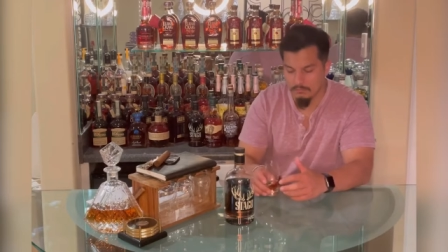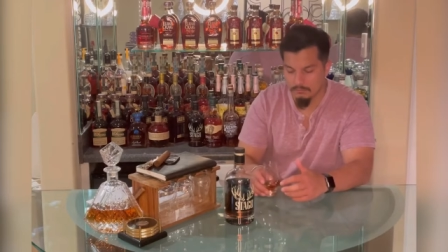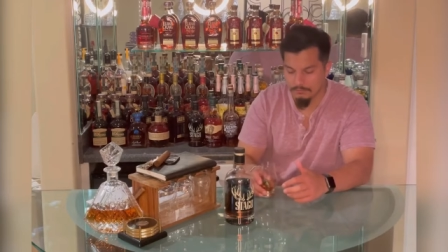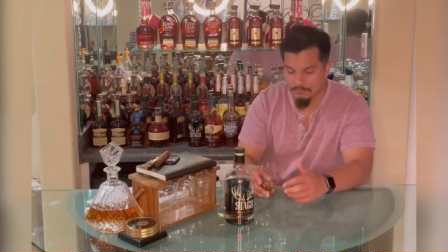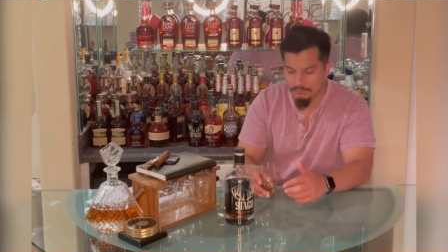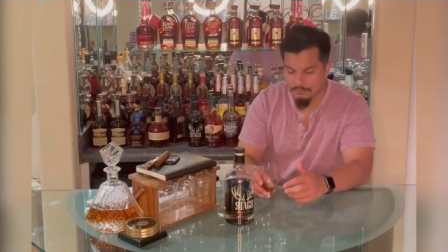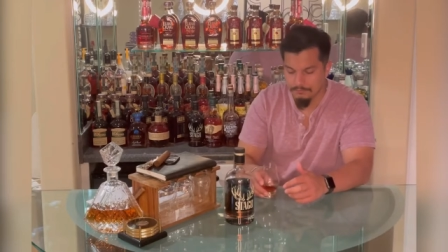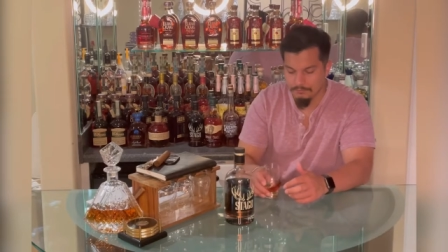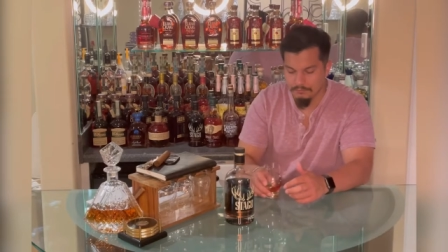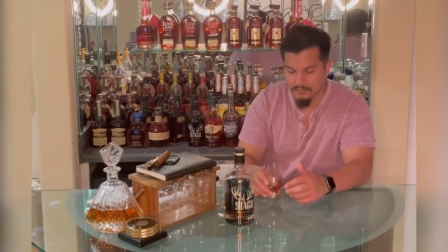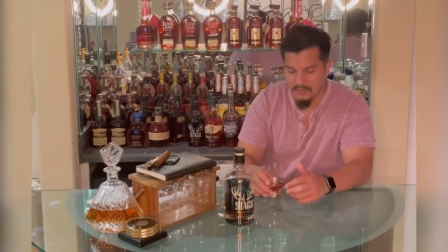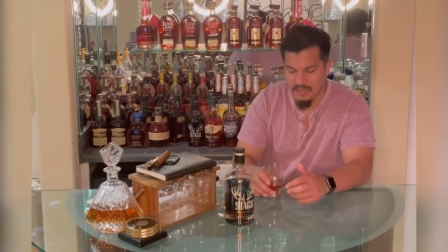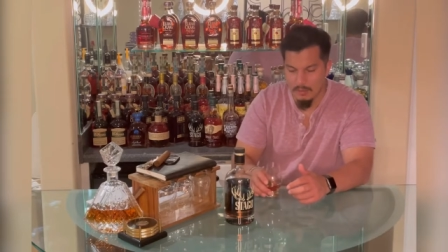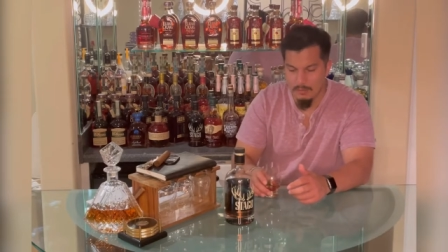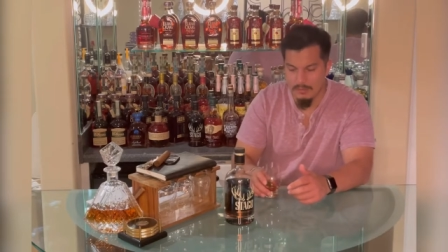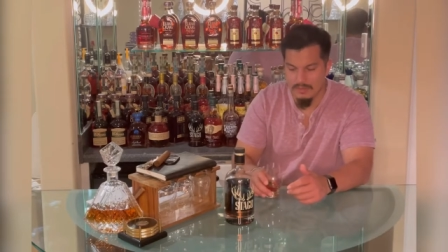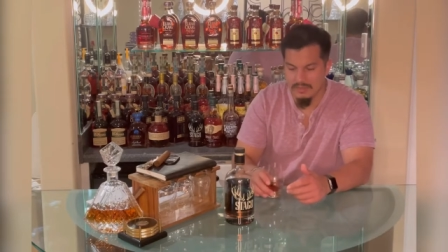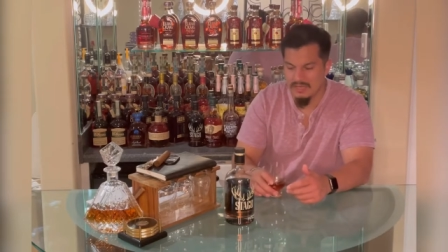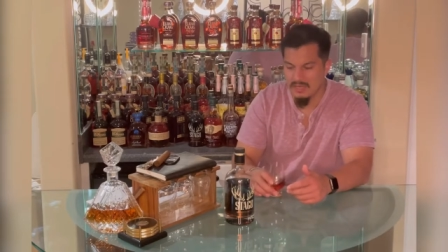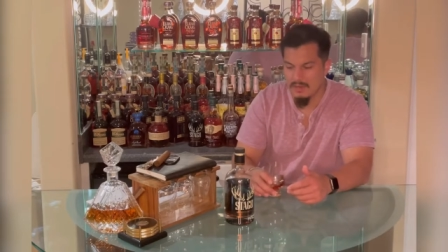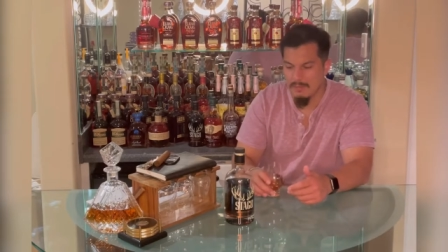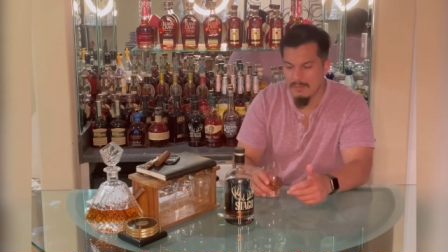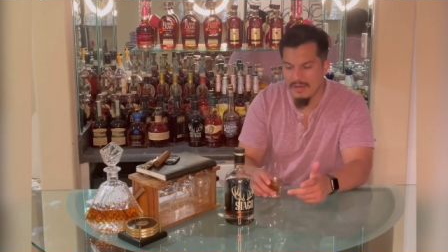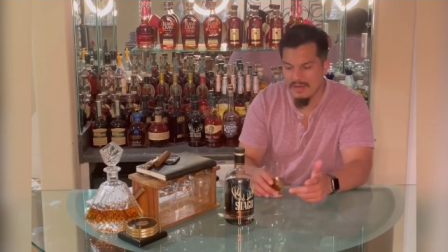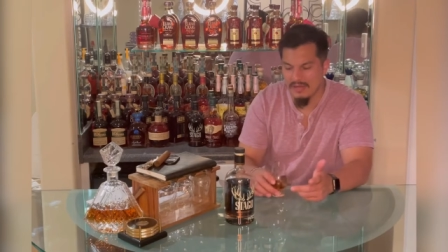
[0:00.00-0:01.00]
I'm gonna
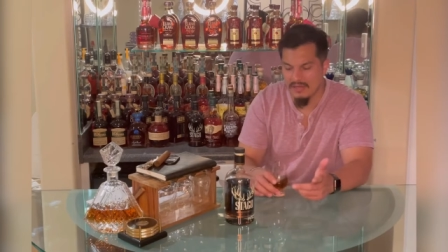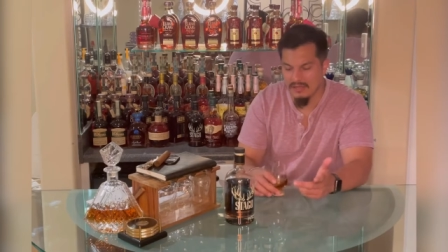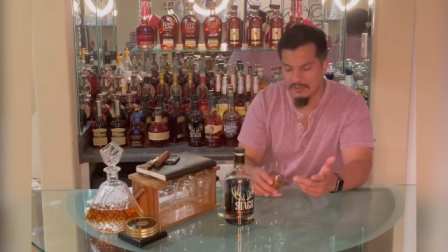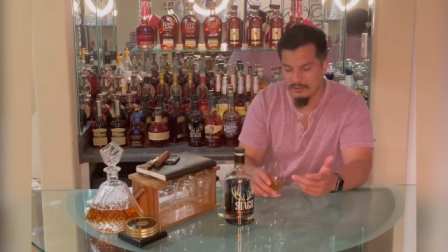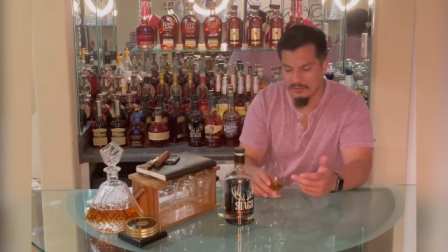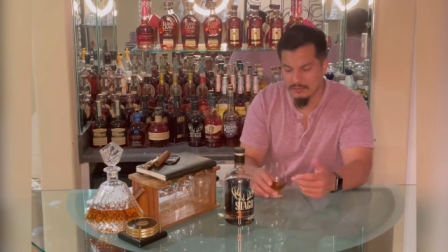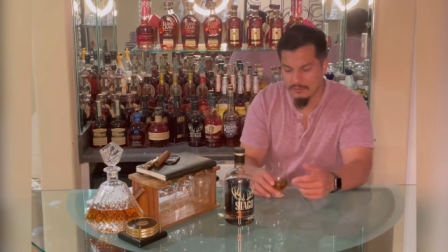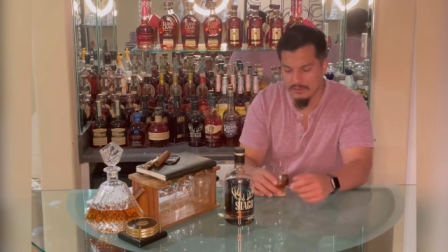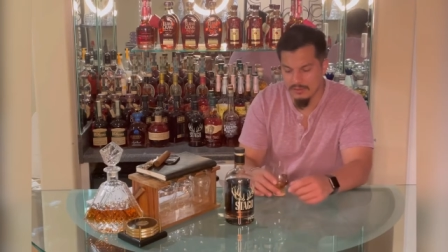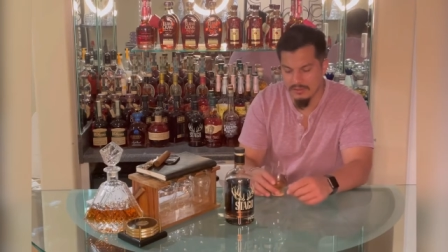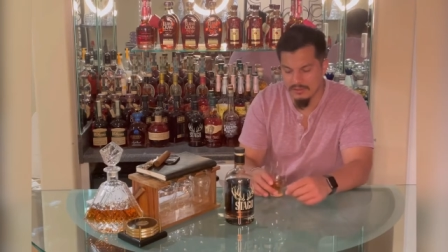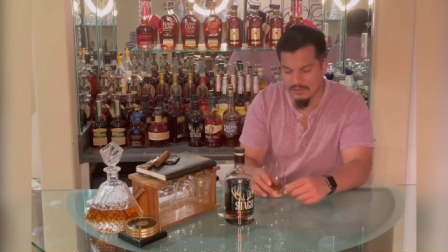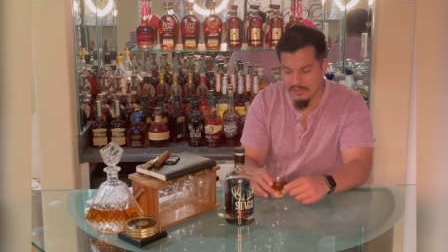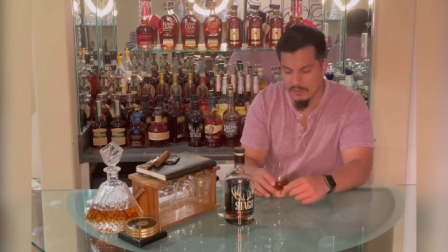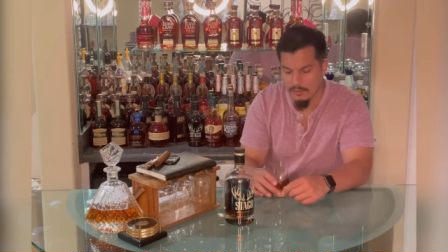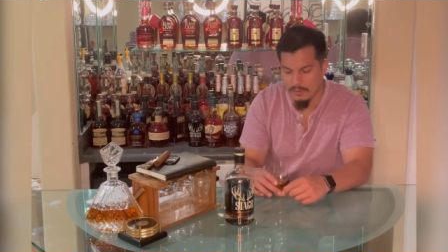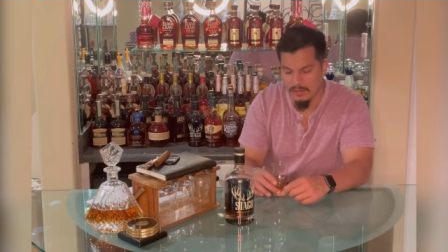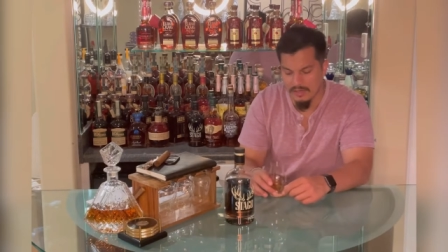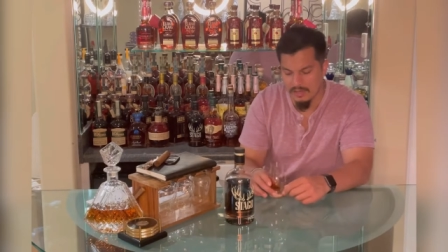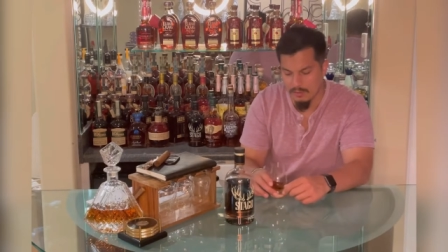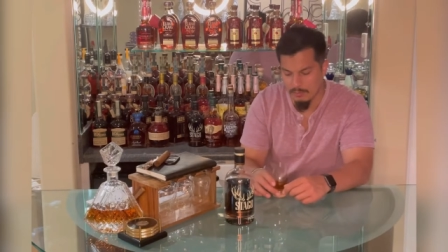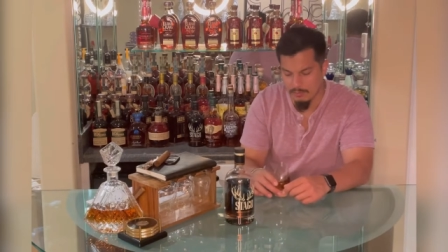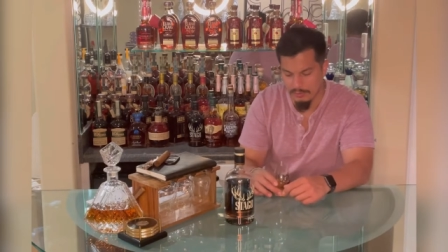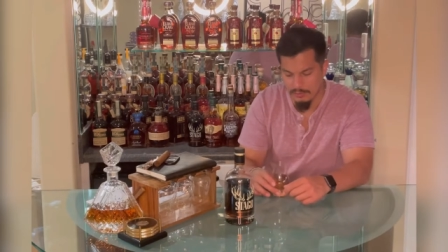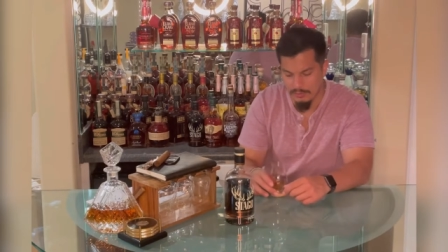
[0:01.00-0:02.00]
get back into it, see what I
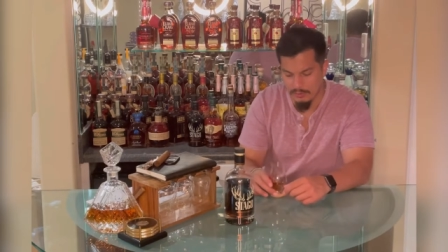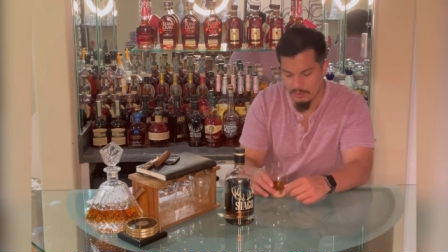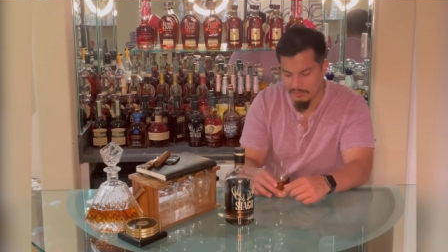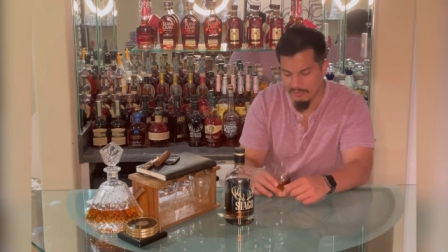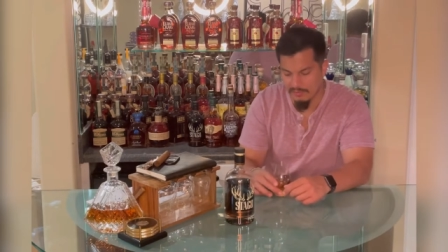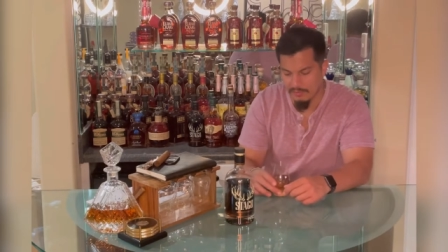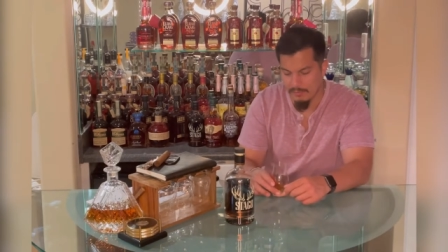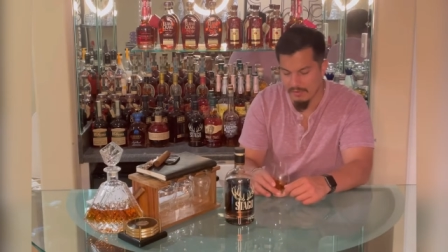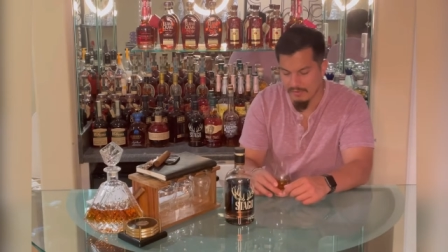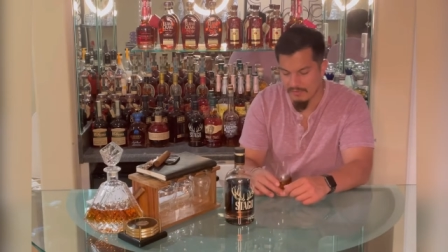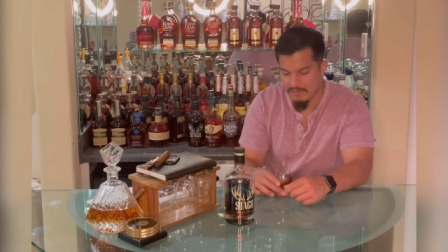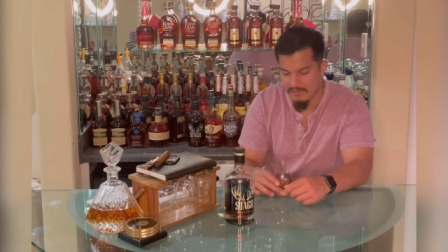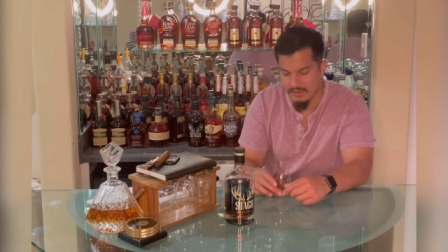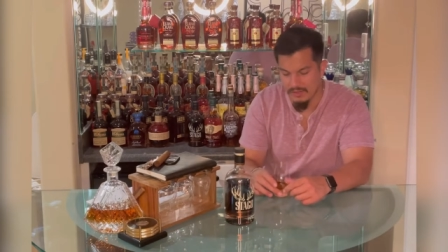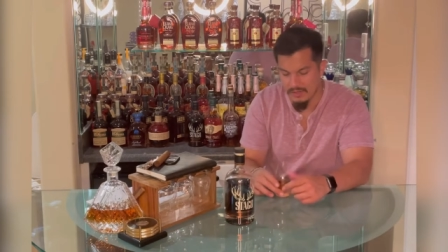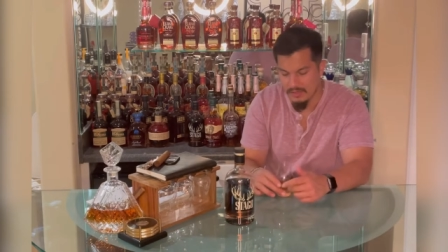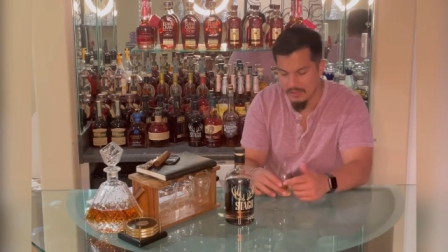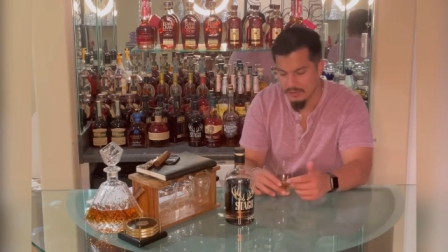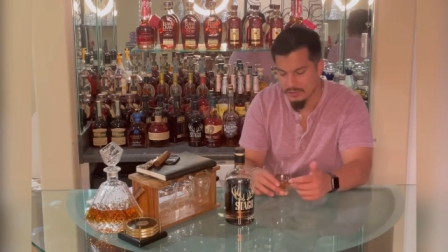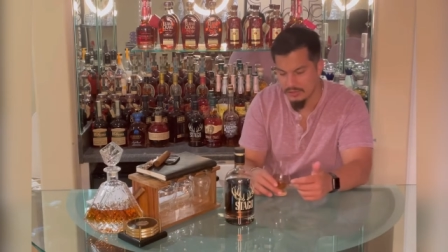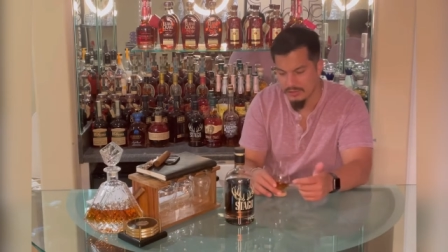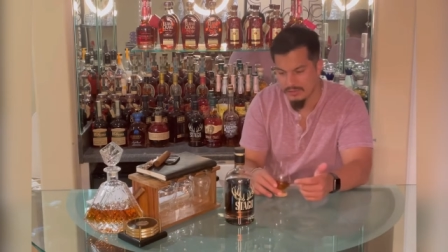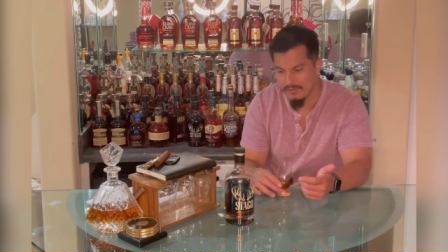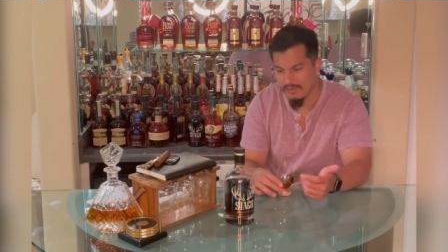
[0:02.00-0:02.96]
can pull from the finish,